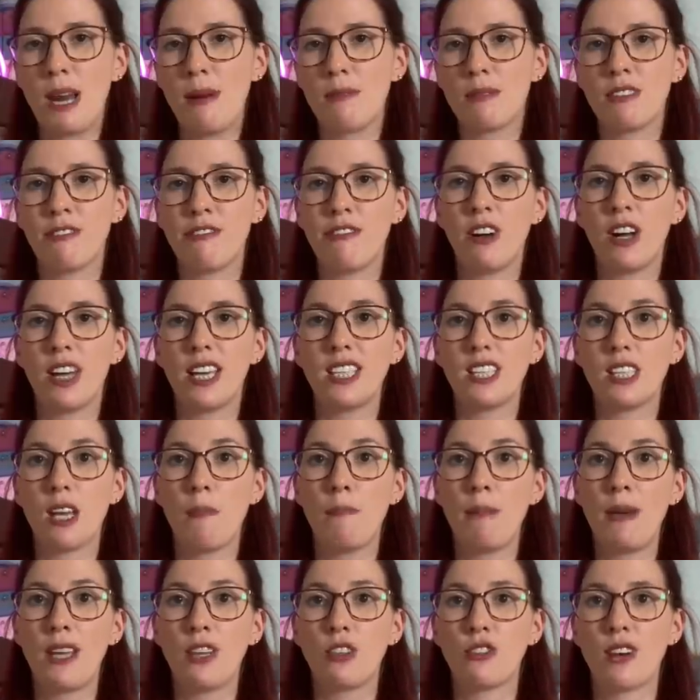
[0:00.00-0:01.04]
able to find a
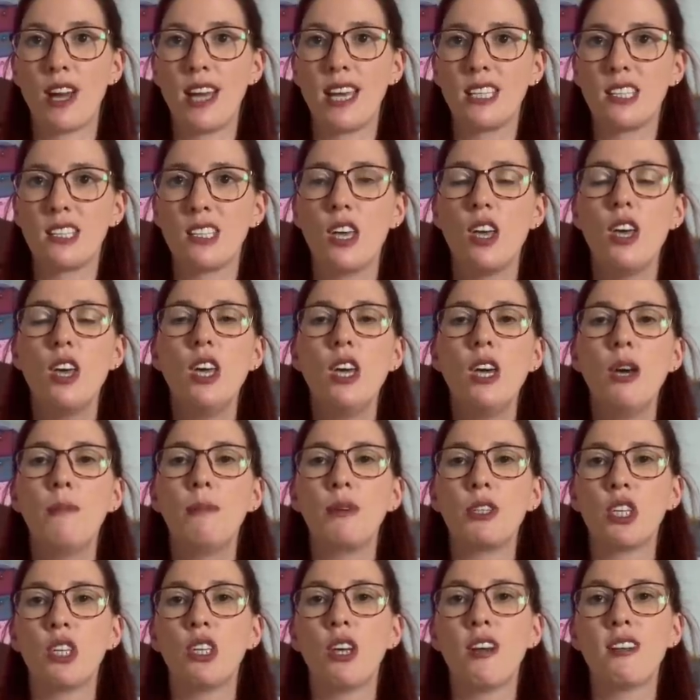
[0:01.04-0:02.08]
pig dress,
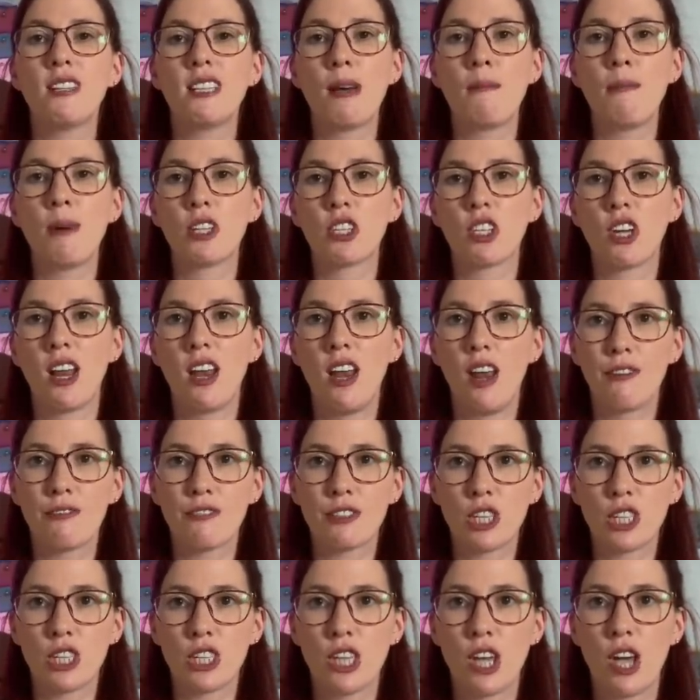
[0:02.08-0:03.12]
but she knows how much I love
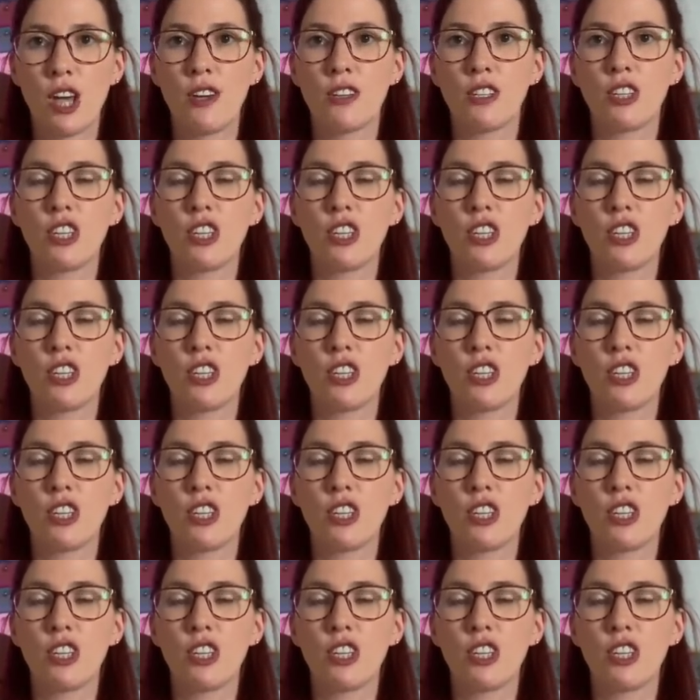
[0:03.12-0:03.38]
to sew.